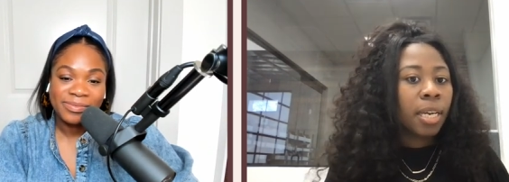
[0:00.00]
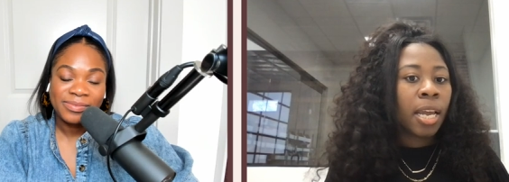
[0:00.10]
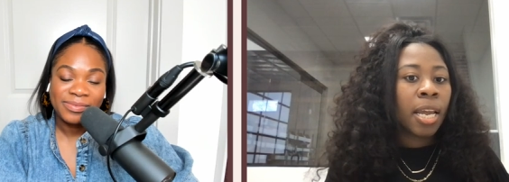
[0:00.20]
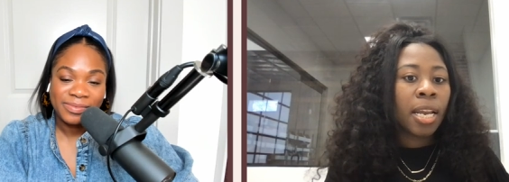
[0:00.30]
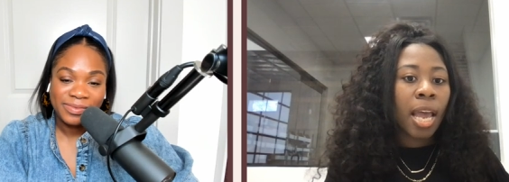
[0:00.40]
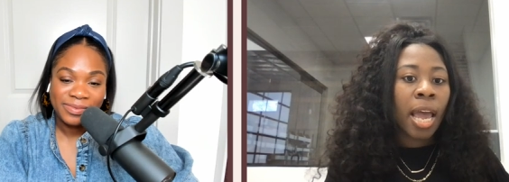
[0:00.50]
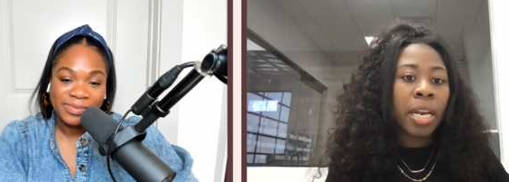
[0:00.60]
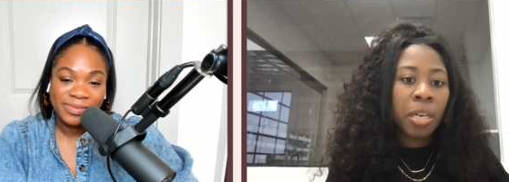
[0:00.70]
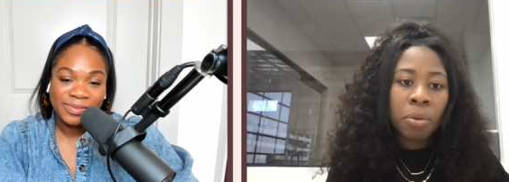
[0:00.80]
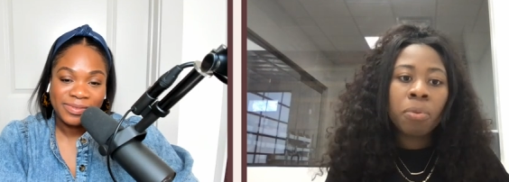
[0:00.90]
Speaker 1: and I
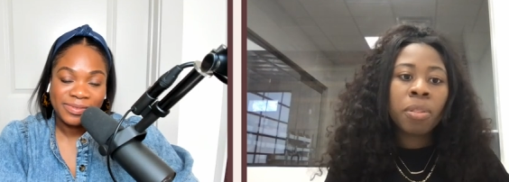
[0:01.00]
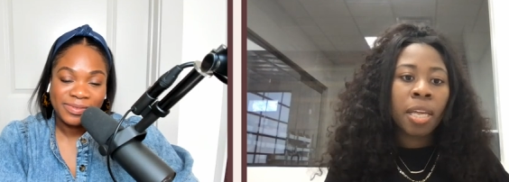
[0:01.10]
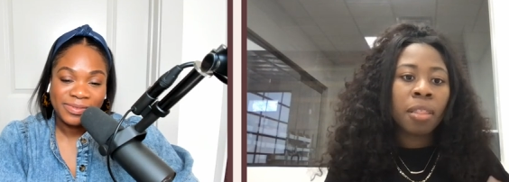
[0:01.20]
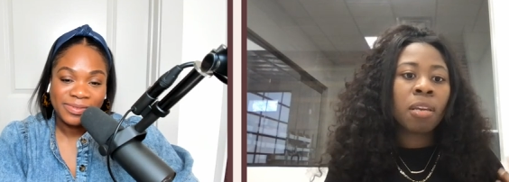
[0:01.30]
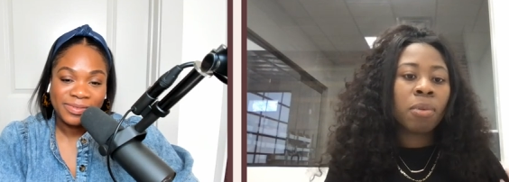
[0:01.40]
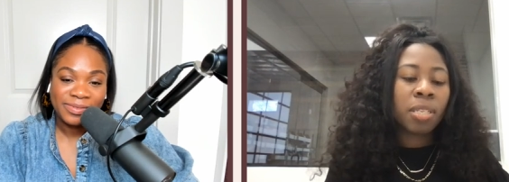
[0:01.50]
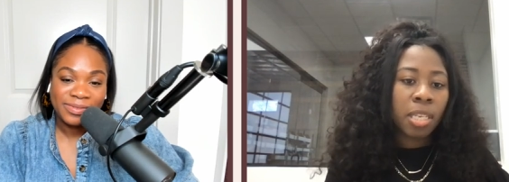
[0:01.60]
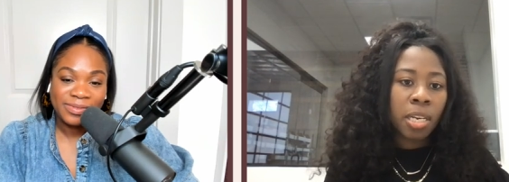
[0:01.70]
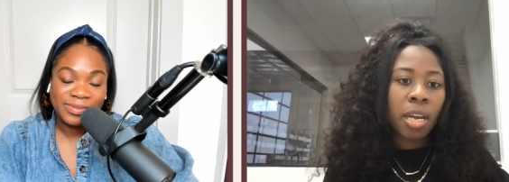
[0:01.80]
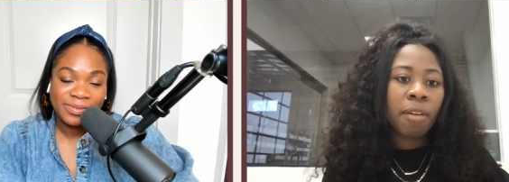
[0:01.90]
knew that there was
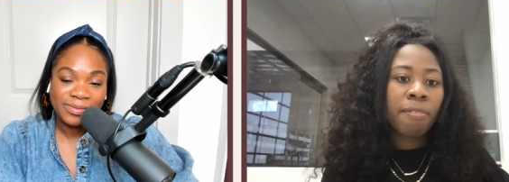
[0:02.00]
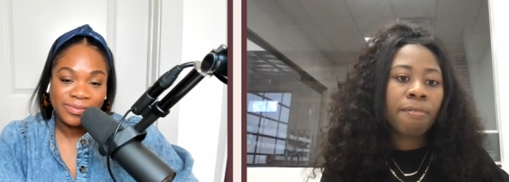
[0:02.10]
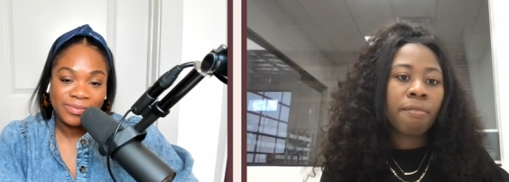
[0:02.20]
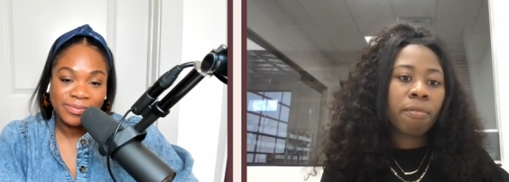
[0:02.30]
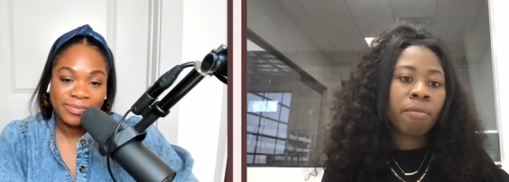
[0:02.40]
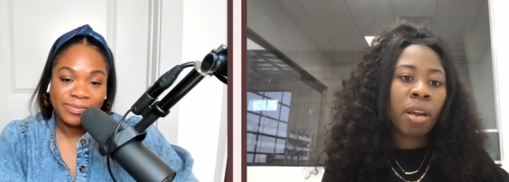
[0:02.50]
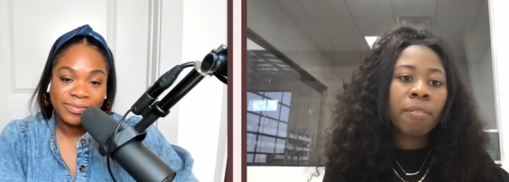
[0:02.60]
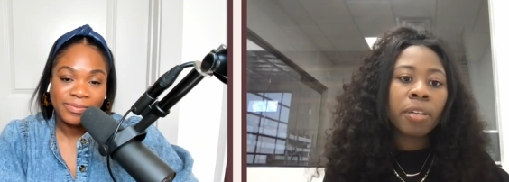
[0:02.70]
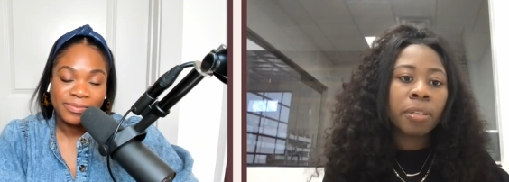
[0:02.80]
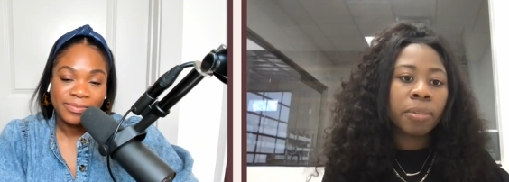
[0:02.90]
enough
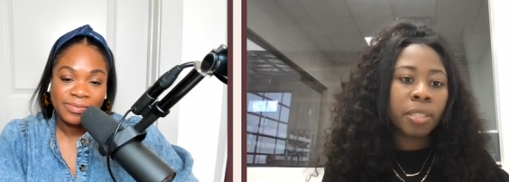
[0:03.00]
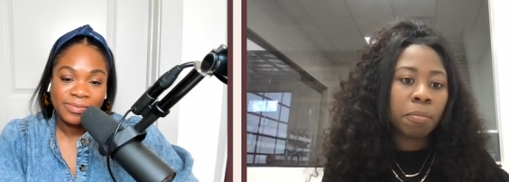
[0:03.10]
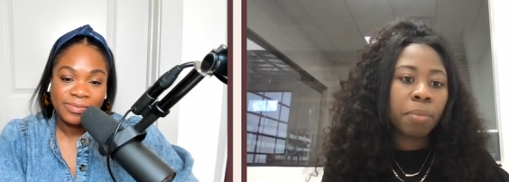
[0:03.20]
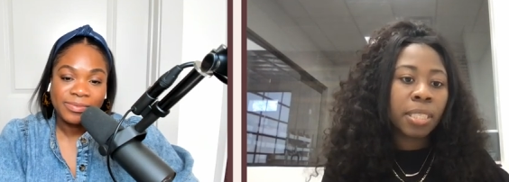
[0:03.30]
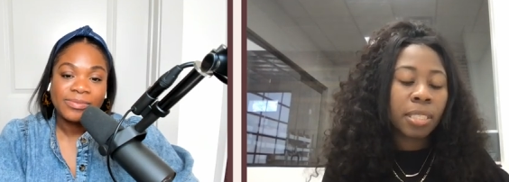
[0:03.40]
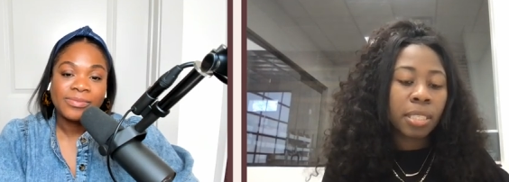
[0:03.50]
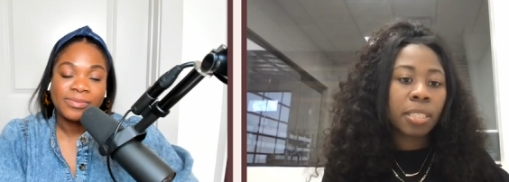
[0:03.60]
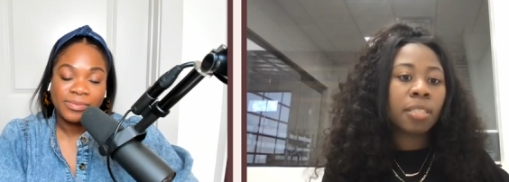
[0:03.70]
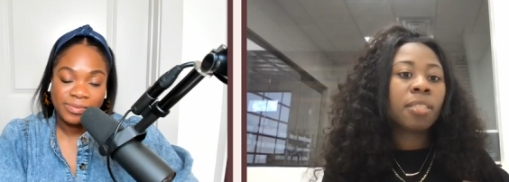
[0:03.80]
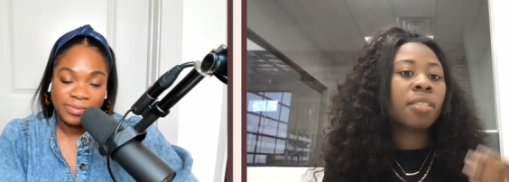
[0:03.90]
revenue in the
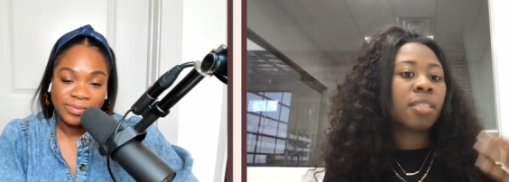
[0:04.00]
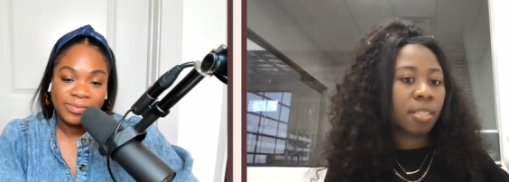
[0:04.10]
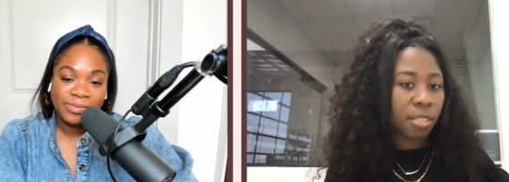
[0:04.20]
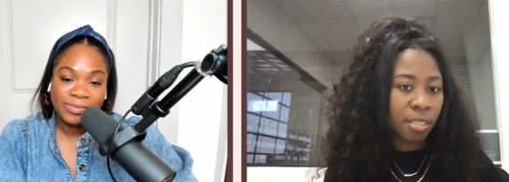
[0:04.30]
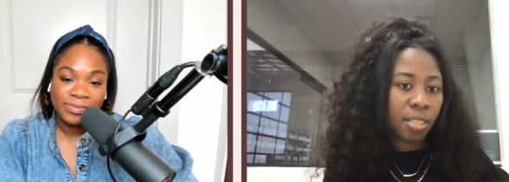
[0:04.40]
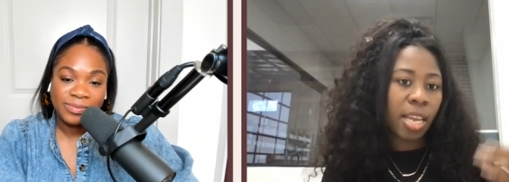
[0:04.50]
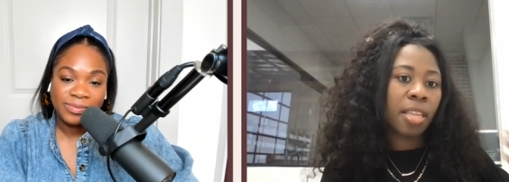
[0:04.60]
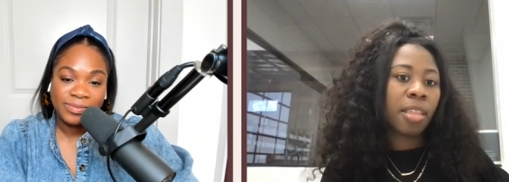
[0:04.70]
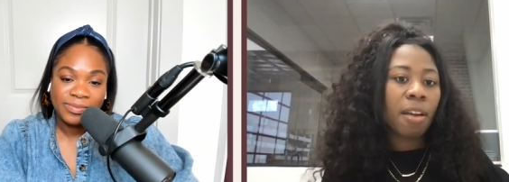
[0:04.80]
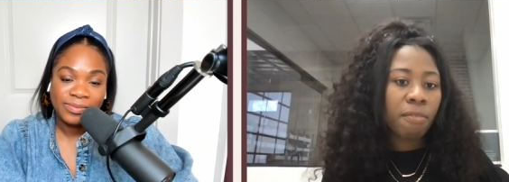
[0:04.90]
business to sustain
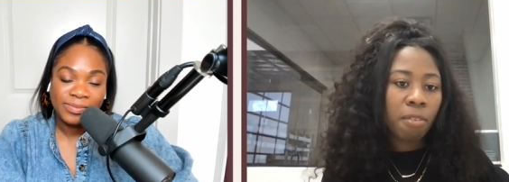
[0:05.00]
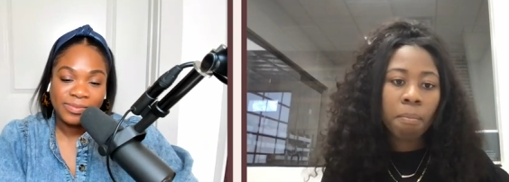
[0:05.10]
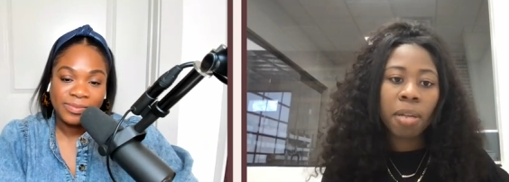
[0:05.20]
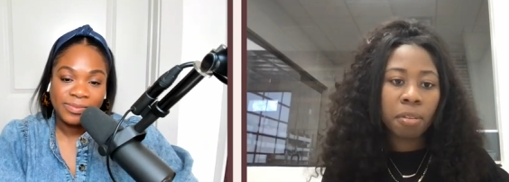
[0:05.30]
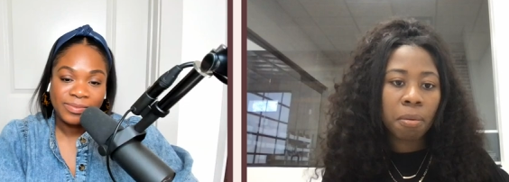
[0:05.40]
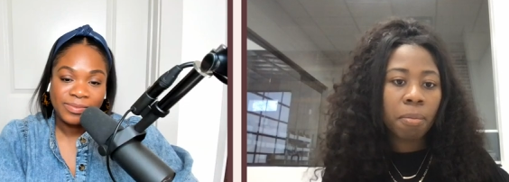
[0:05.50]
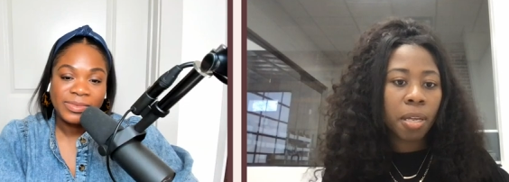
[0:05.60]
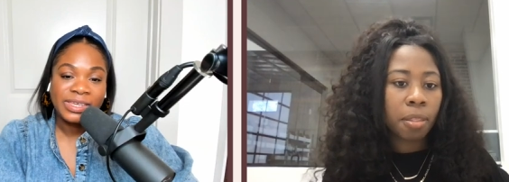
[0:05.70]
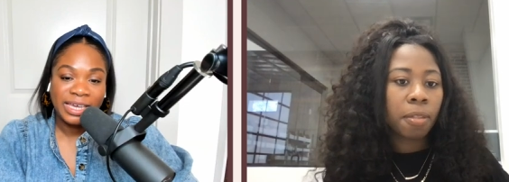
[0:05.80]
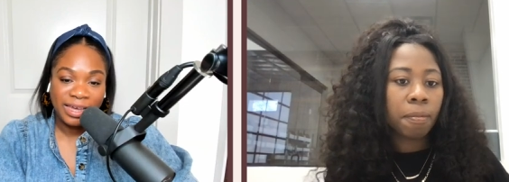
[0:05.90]
that from month to month.
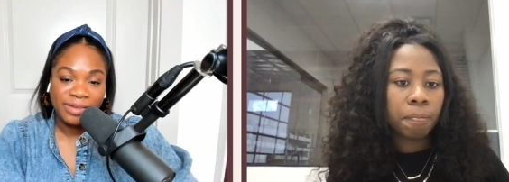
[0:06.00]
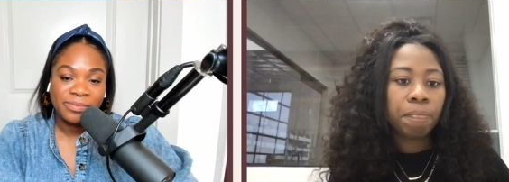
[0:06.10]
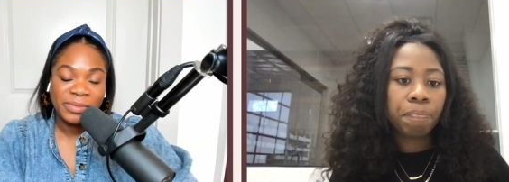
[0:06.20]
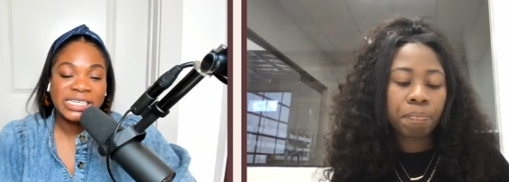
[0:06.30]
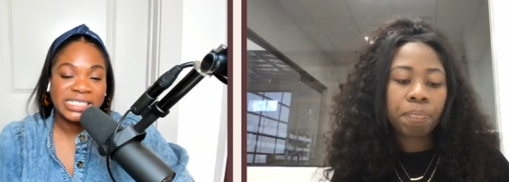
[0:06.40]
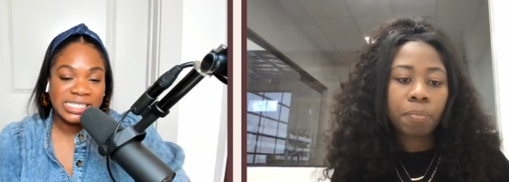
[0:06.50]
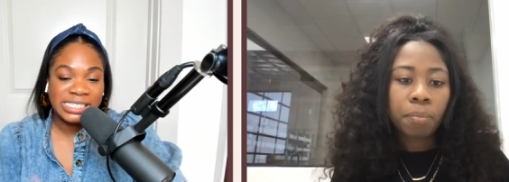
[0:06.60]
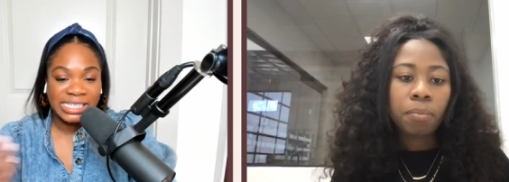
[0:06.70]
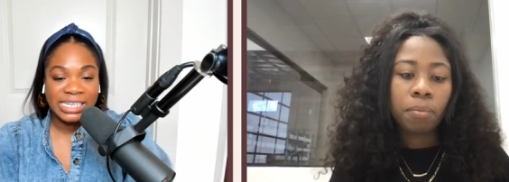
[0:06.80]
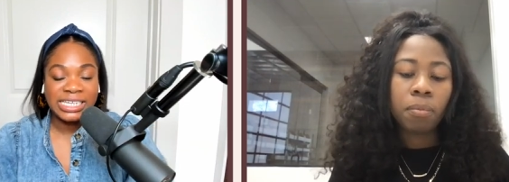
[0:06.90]
Speaker 2: Yeah, because
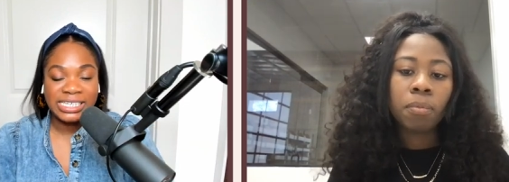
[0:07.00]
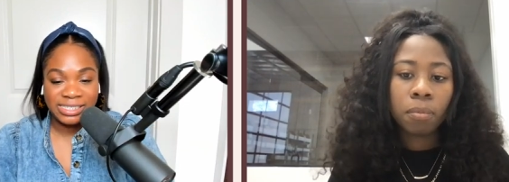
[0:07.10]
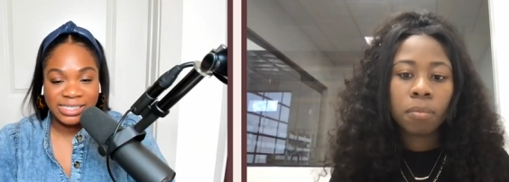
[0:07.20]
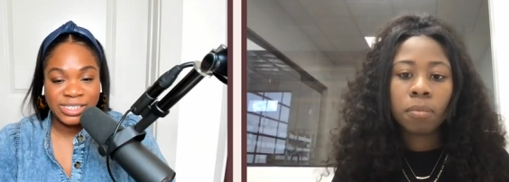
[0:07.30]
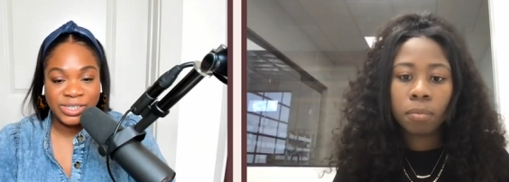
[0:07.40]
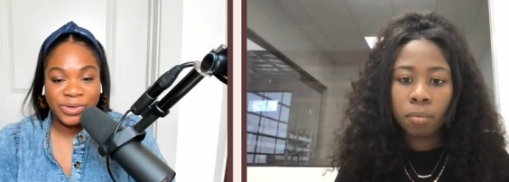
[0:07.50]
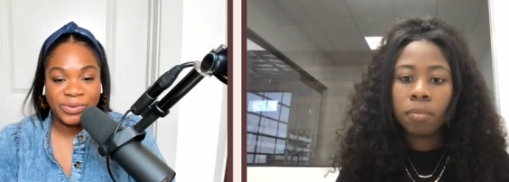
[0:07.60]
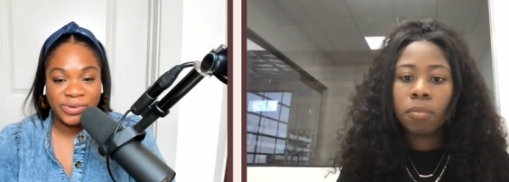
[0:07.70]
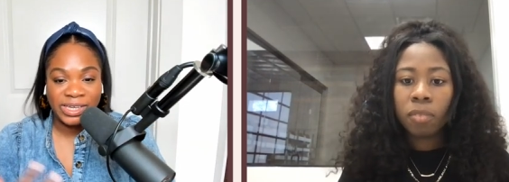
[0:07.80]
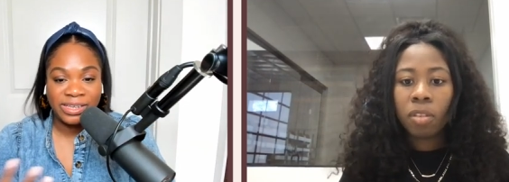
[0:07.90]
this is a lease.
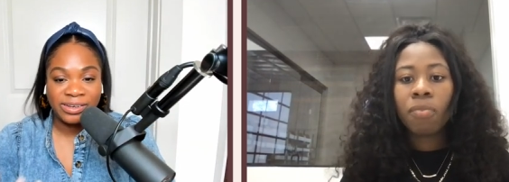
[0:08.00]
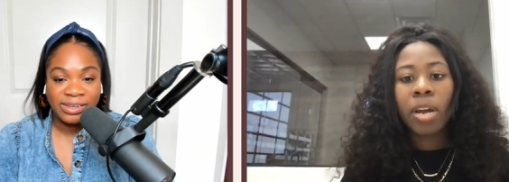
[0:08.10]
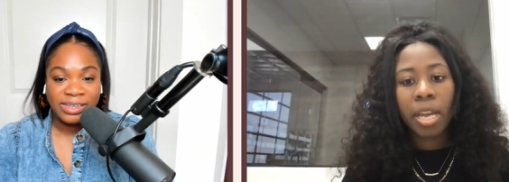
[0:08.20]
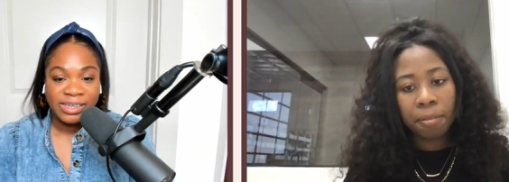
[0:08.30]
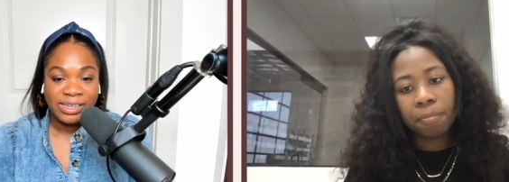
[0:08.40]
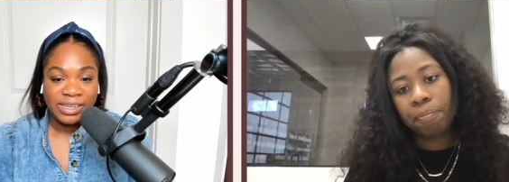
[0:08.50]
So you can, right.